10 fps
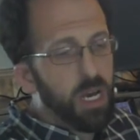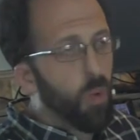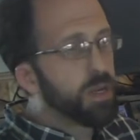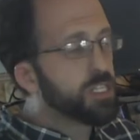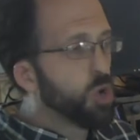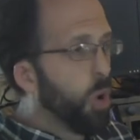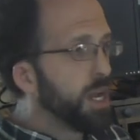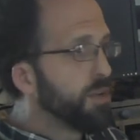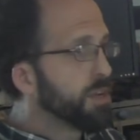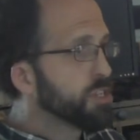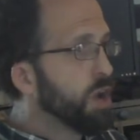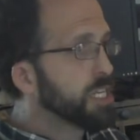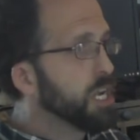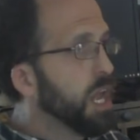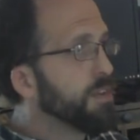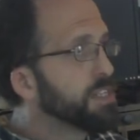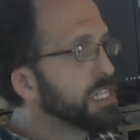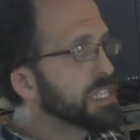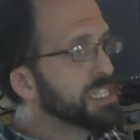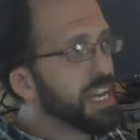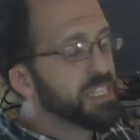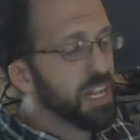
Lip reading: with joy and resurrection life. Jesus says,